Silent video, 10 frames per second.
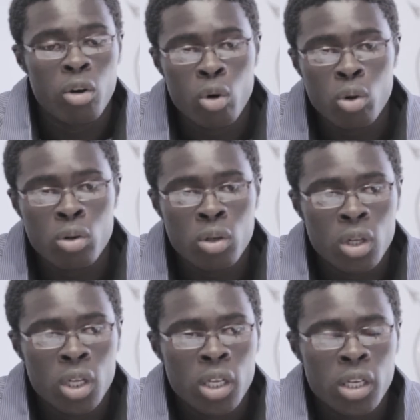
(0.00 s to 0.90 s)
made good eye
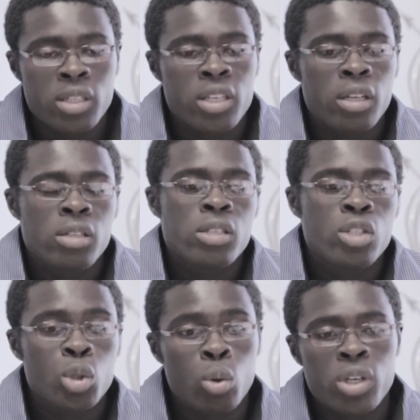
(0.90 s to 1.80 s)
contact.
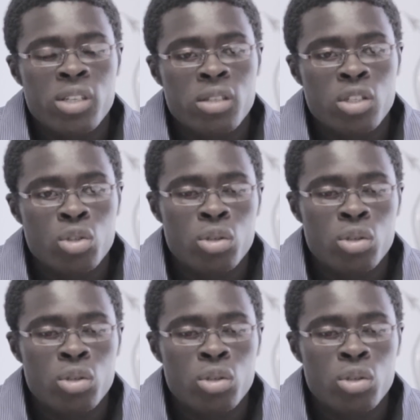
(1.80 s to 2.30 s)
he had a